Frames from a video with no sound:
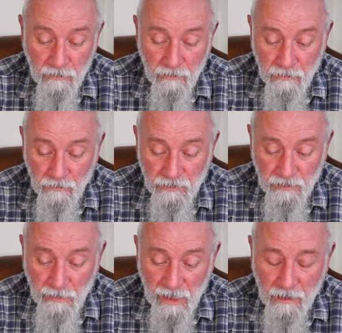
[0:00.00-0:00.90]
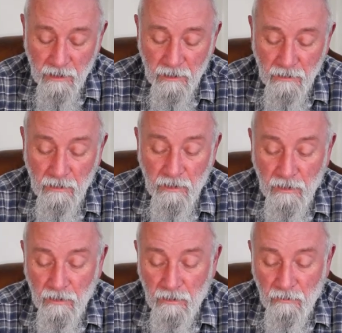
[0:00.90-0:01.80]
close the back,
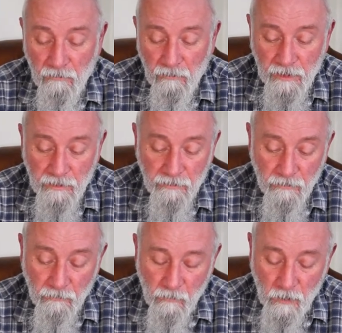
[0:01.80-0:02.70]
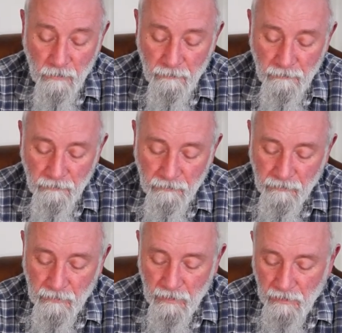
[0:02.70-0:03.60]
wind it on one,
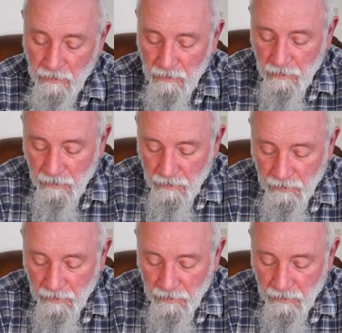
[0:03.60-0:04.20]
and